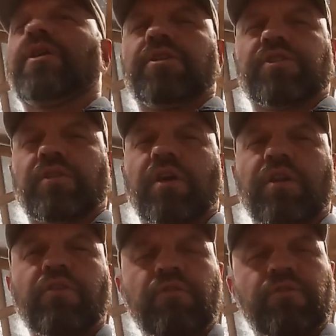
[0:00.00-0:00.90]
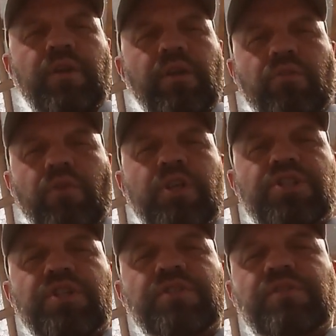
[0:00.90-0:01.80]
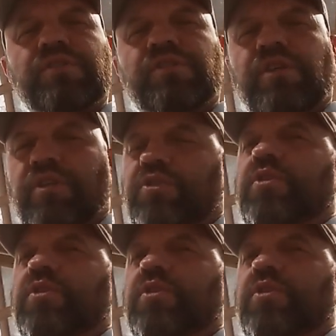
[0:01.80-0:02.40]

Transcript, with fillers: it's a lot of iterations and